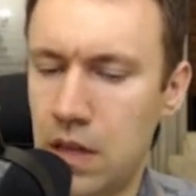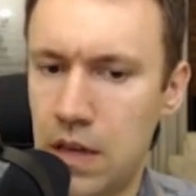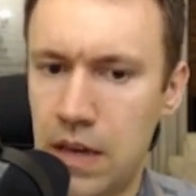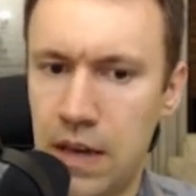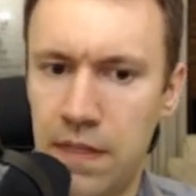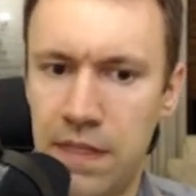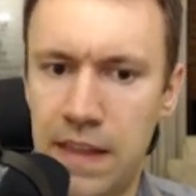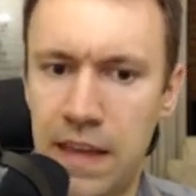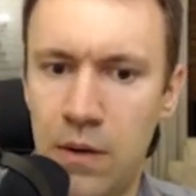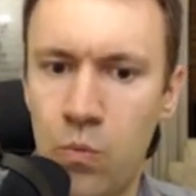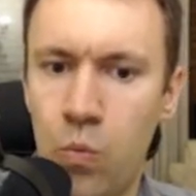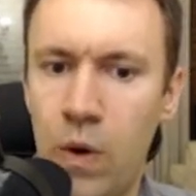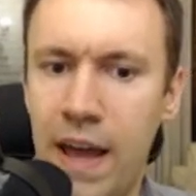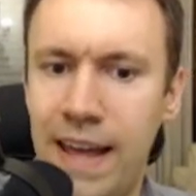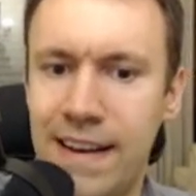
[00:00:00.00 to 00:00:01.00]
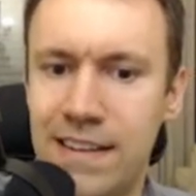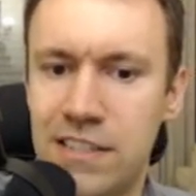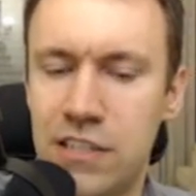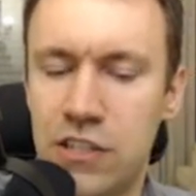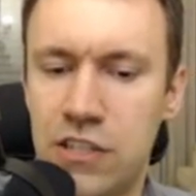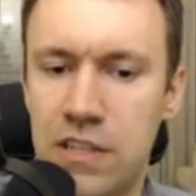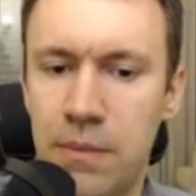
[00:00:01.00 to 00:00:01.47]
And then when,
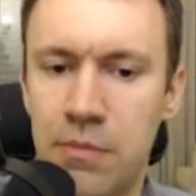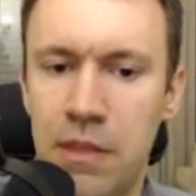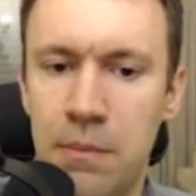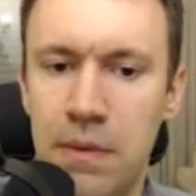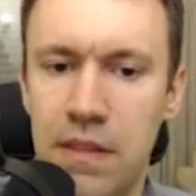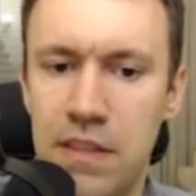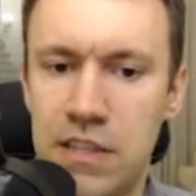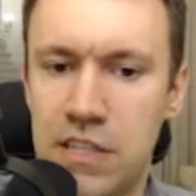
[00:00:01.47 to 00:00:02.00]
so something about the